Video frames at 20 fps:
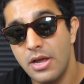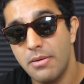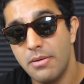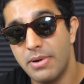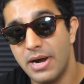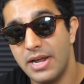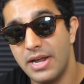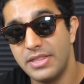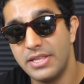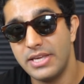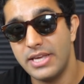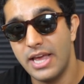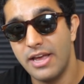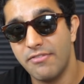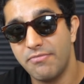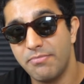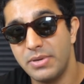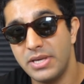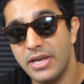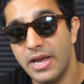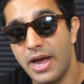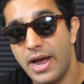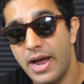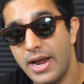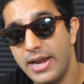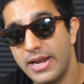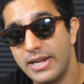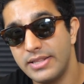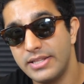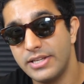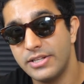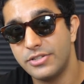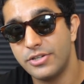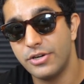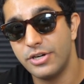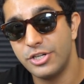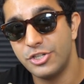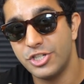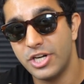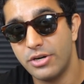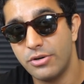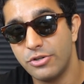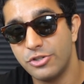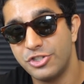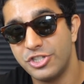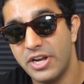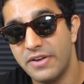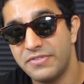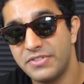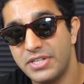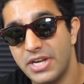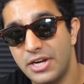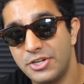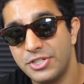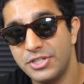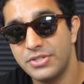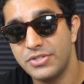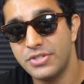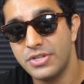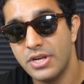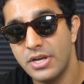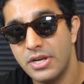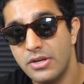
by the FBI and the Attorney General, Jeff Sessions.